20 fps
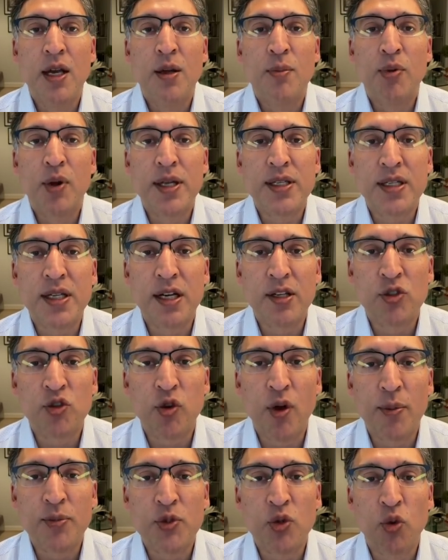President
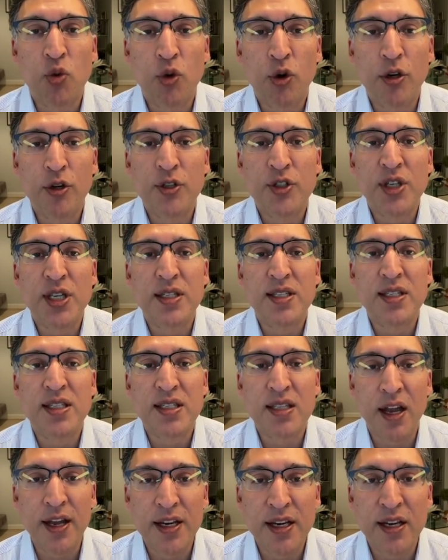Trump's words
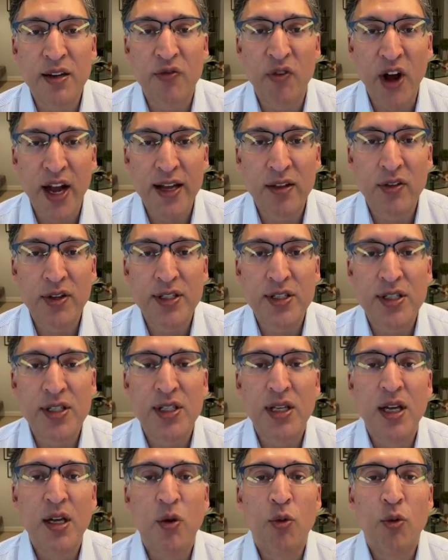incited violence,